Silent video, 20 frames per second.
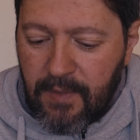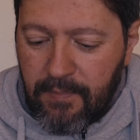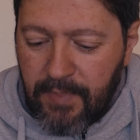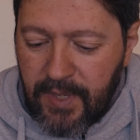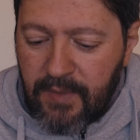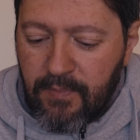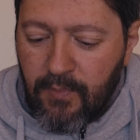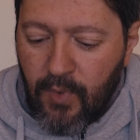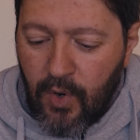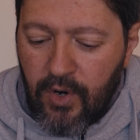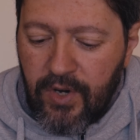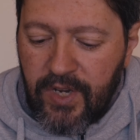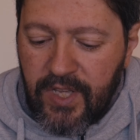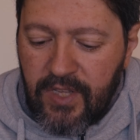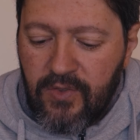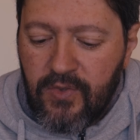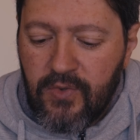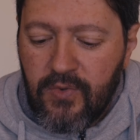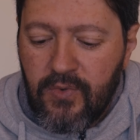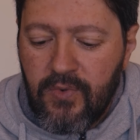a bit more
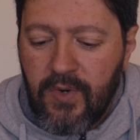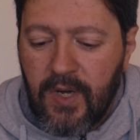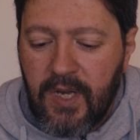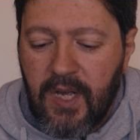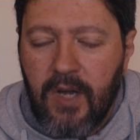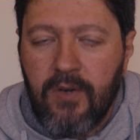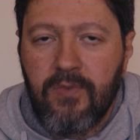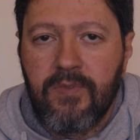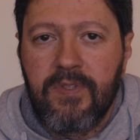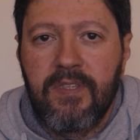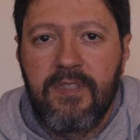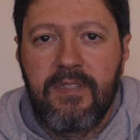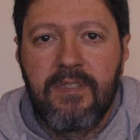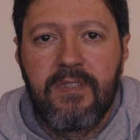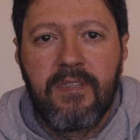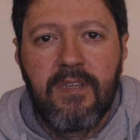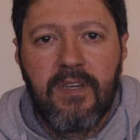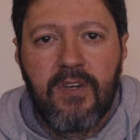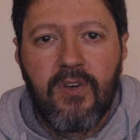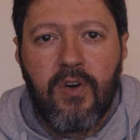into account.
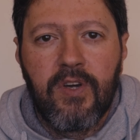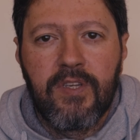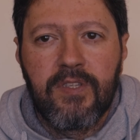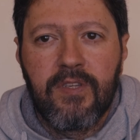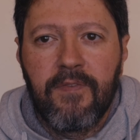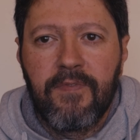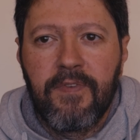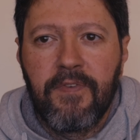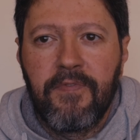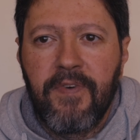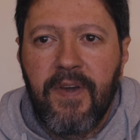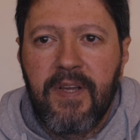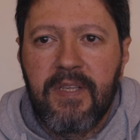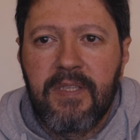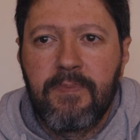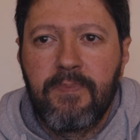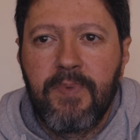It's the noise of the fans,